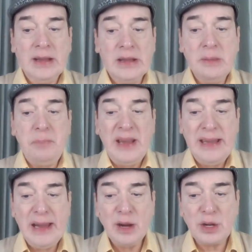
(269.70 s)

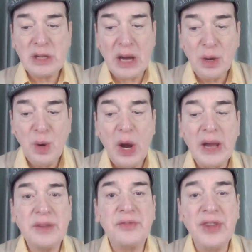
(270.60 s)
Depending on how
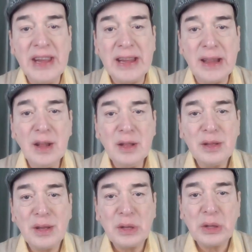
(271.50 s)
I feel,
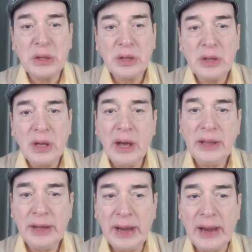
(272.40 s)
I
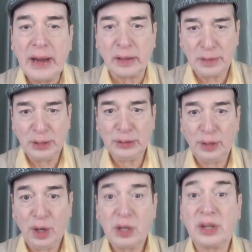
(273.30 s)
react
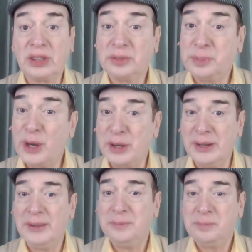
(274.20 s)
or
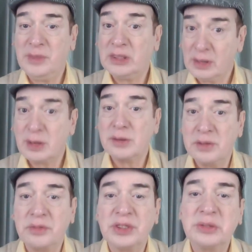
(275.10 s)
respond. There's a lot of
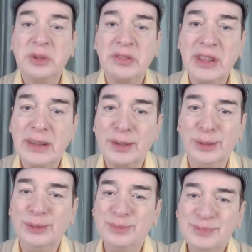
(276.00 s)
difference between the two.